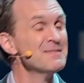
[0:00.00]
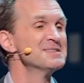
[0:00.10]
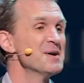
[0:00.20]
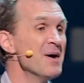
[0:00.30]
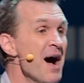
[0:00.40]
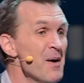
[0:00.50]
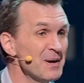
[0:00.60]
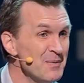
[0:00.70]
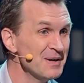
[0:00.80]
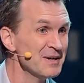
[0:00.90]
So what
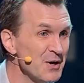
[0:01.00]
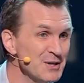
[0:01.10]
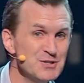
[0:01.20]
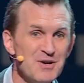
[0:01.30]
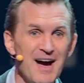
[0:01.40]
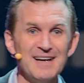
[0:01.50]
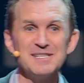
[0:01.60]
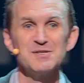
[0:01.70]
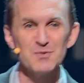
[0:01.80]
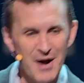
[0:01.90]
I want to encourage you guys
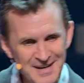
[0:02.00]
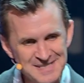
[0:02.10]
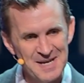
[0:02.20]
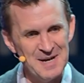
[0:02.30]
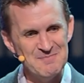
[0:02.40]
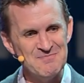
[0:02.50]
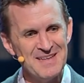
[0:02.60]
is rise up.